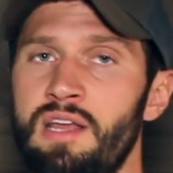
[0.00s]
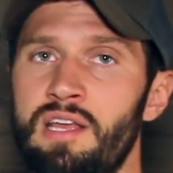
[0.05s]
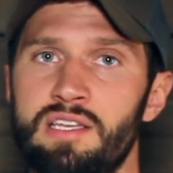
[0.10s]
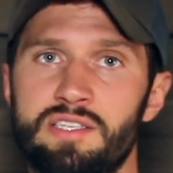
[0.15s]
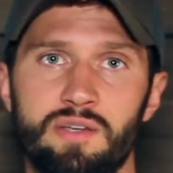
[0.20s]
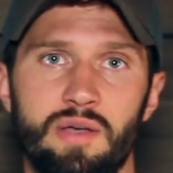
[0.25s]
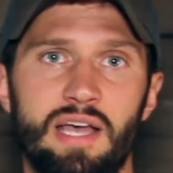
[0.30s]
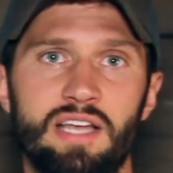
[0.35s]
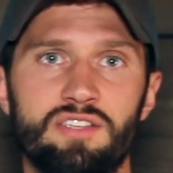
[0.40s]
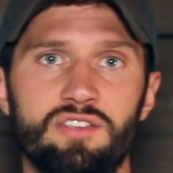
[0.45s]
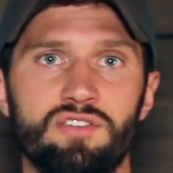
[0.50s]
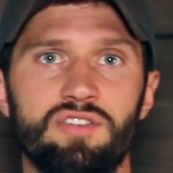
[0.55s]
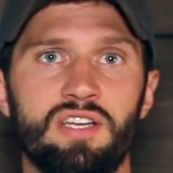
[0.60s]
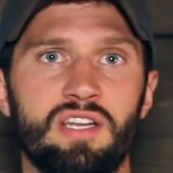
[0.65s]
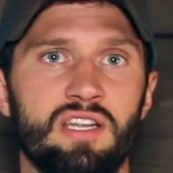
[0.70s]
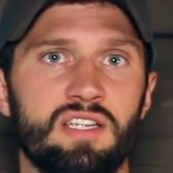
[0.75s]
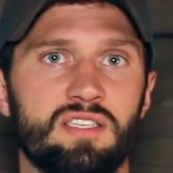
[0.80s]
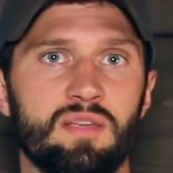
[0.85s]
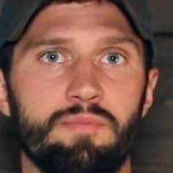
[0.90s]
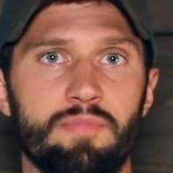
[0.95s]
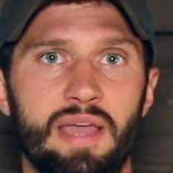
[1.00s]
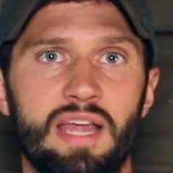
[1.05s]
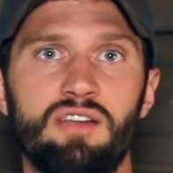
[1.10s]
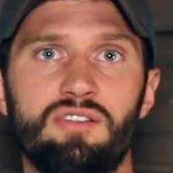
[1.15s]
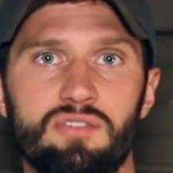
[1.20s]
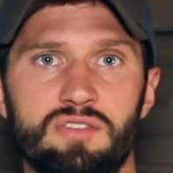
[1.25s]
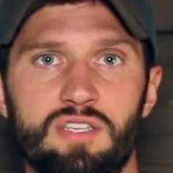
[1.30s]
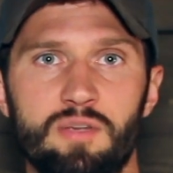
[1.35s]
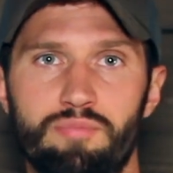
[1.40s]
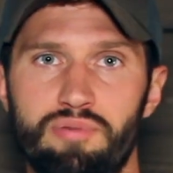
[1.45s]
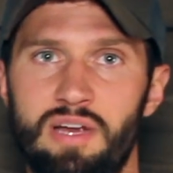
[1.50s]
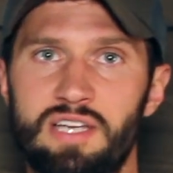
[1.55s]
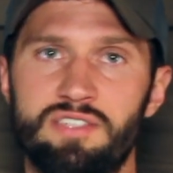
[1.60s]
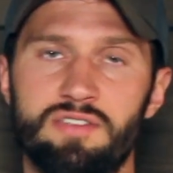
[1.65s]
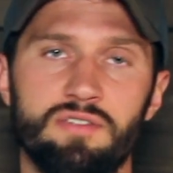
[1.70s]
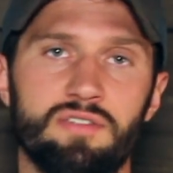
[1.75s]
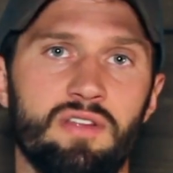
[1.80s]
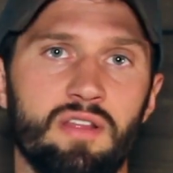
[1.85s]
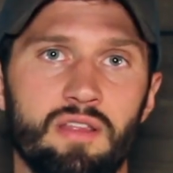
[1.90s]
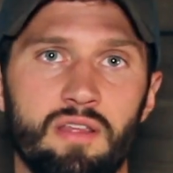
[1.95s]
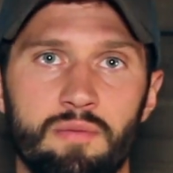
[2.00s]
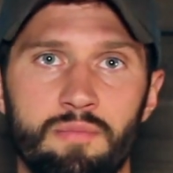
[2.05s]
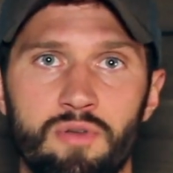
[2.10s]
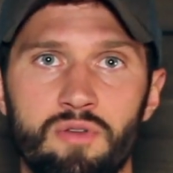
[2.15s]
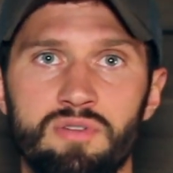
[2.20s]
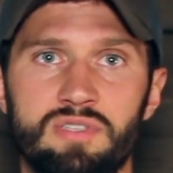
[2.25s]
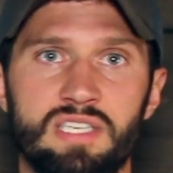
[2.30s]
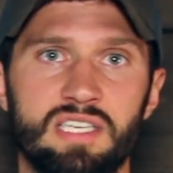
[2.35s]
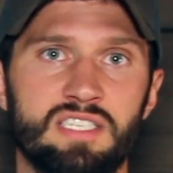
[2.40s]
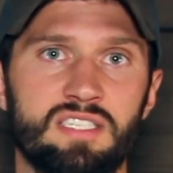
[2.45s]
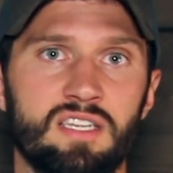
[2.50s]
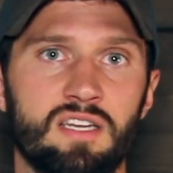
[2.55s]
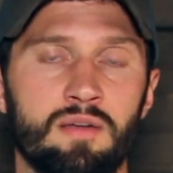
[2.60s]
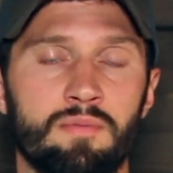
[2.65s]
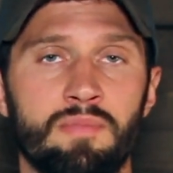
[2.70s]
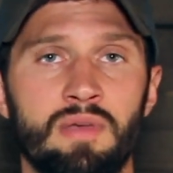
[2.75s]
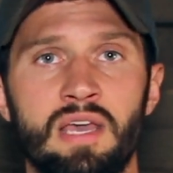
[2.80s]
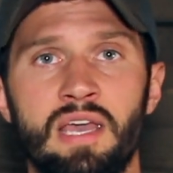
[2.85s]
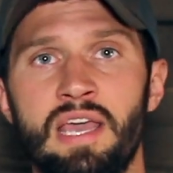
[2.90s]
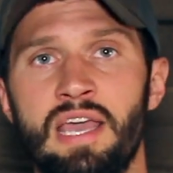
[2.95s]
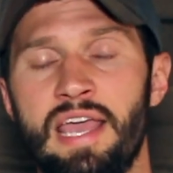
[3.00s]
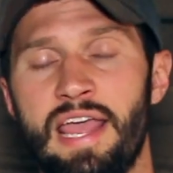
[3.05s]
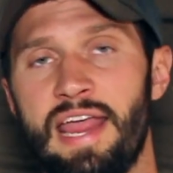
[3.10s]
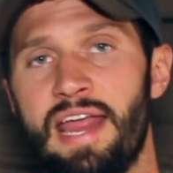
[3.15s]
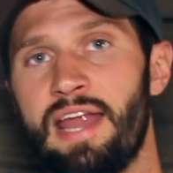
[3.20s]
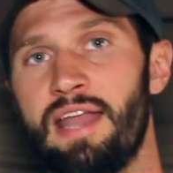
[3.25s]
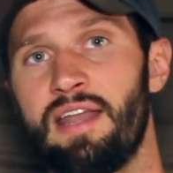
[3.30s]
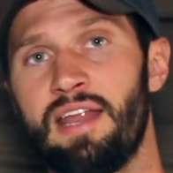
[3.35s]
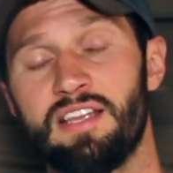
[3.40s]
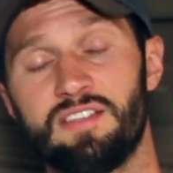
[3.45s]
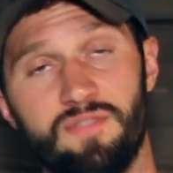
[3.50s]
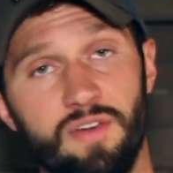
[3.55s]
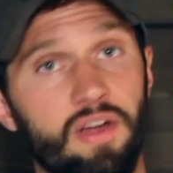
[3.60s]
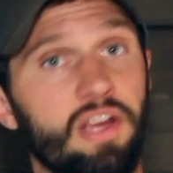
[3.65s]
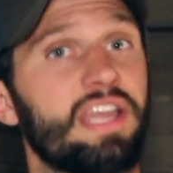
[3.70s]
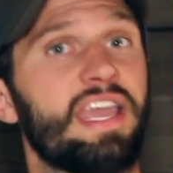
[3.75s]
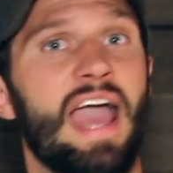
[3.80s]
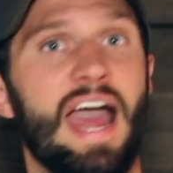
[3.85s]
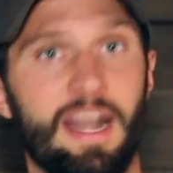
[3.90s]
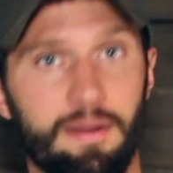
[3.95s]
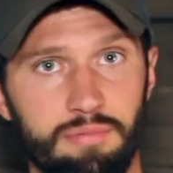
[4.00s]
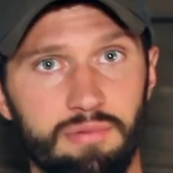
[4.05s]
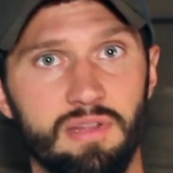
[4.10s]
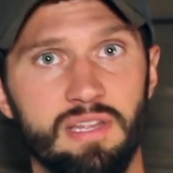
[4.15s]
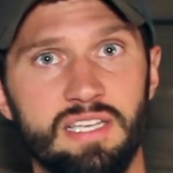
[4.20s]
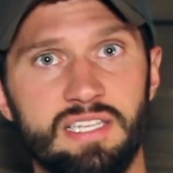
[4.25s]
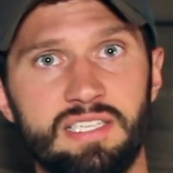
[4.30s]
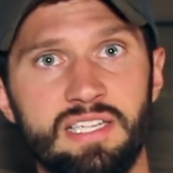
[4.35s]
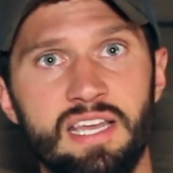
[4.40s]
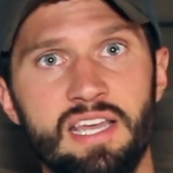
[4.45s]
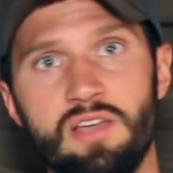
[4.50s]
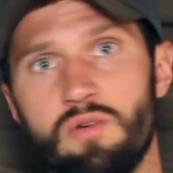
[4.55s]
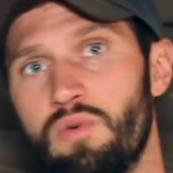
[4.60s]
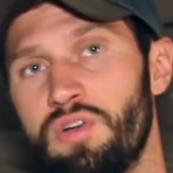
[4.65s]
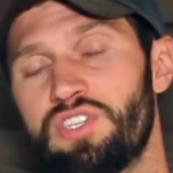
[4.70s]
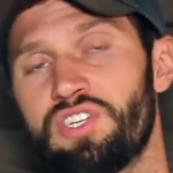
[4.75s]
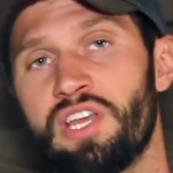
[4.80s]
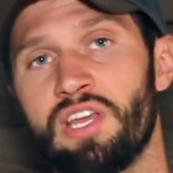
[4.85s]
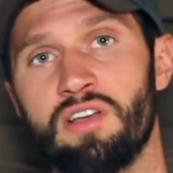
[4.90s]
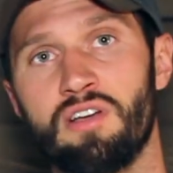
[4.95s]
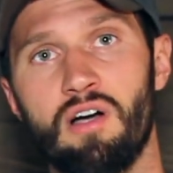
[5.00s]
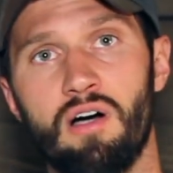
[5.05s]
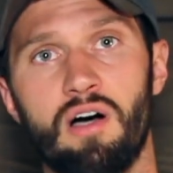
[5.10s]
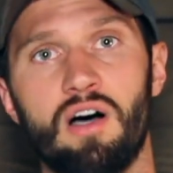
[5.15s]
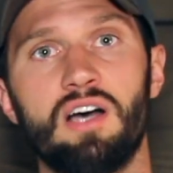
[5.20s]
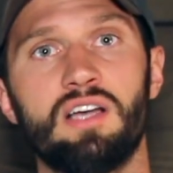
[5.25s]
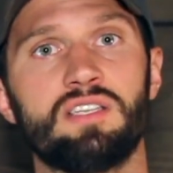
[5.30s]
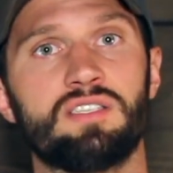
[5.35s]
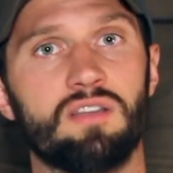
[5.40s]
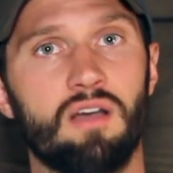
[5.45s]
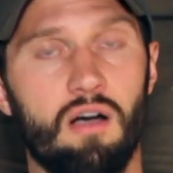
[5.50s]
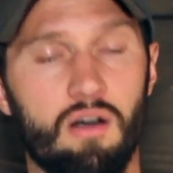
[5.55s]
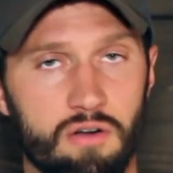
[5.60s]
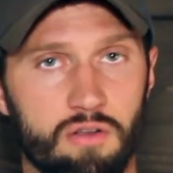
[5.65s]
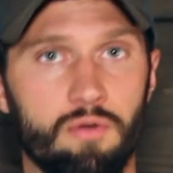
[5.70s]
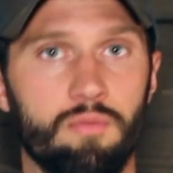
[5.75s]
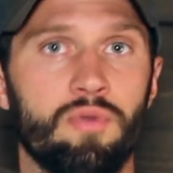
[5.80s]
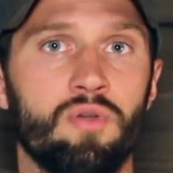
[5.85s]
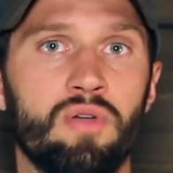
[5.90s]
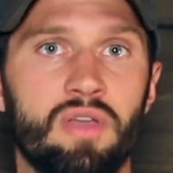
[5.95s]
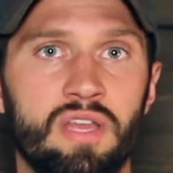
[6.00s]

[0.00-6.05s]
So estrogen is a major suppressor to the immune system and is very catabolistic, which can cause autoimmune